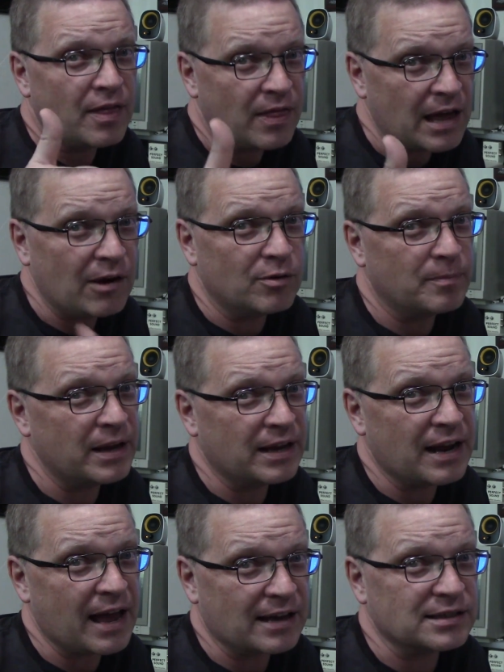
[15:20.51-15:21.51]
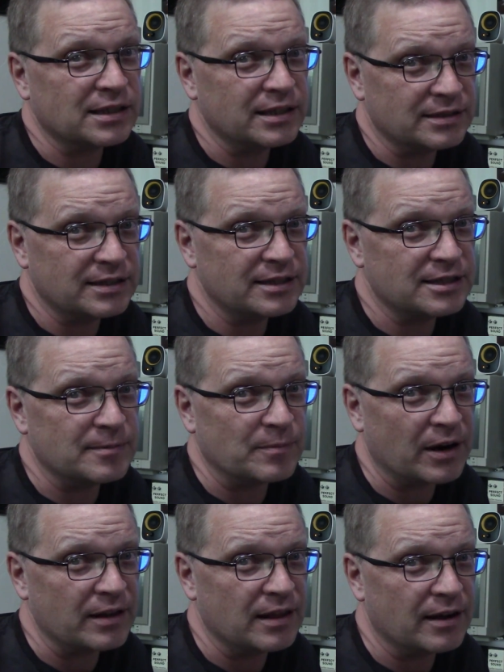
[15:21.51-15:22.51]
that would make an excellent system
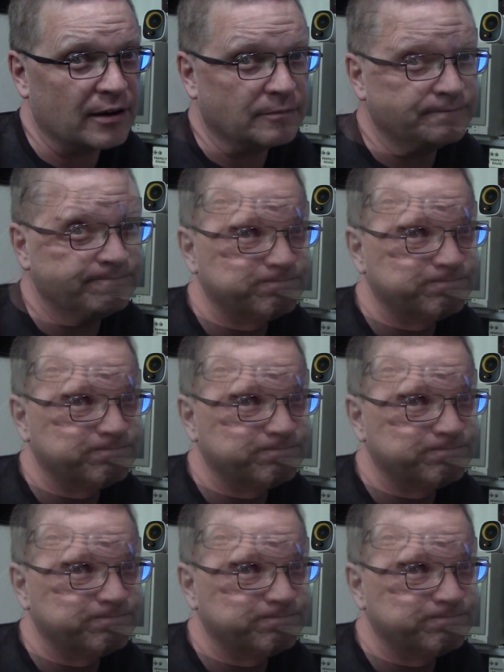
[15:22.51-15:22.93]
right there.